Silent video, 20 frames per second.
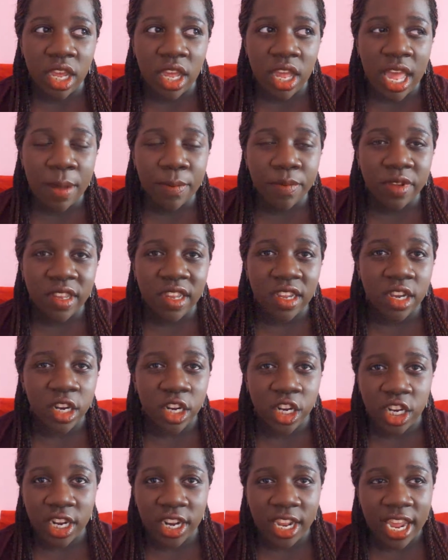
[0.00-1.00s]
empty
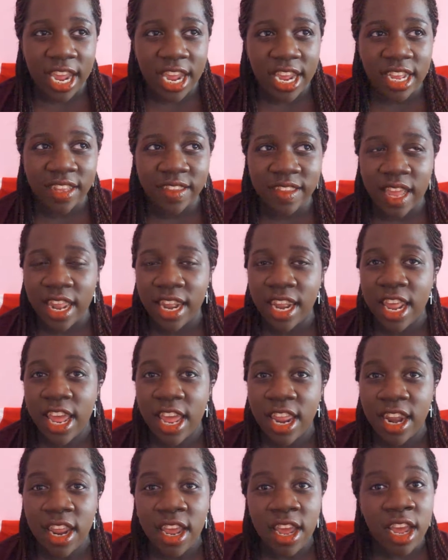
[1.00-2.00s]
cushion case and
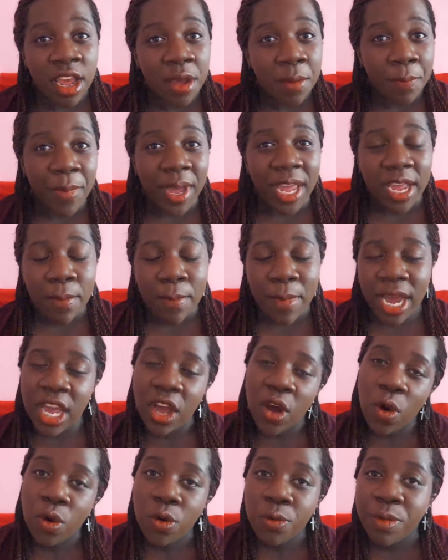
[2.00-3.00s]
then make my
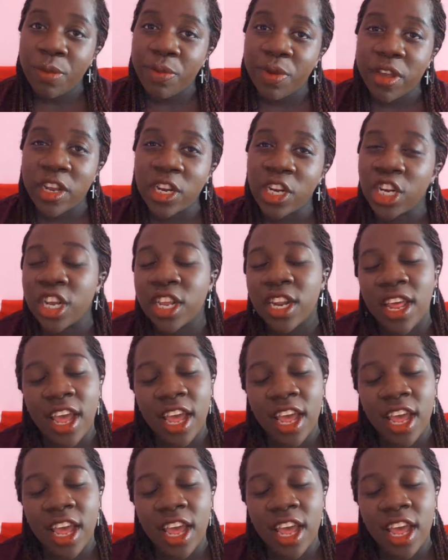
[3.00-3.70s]
own B B cushion.